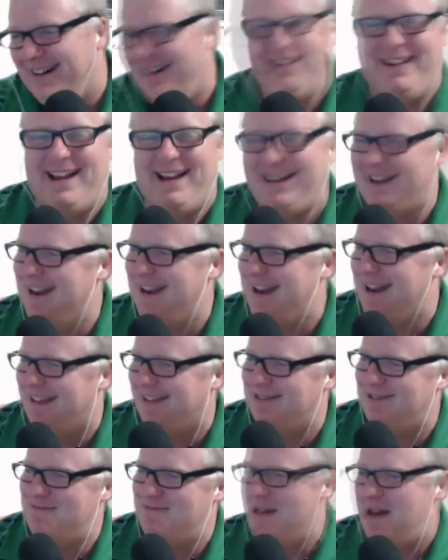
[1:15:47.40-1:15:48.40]
lucky,
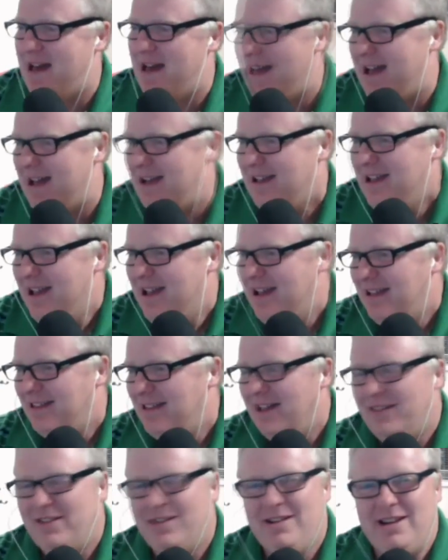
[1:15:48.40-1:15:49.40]
nothing bad.
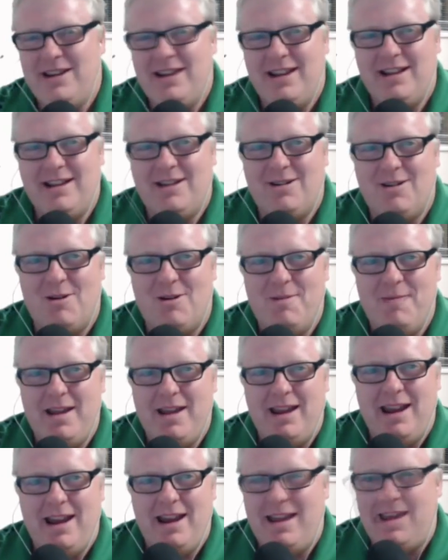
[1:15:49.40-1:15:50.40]
Nothing you didn't call me an
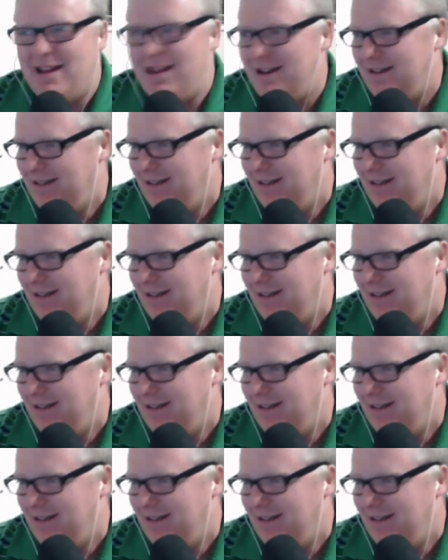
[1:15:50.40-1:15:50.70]
idiot.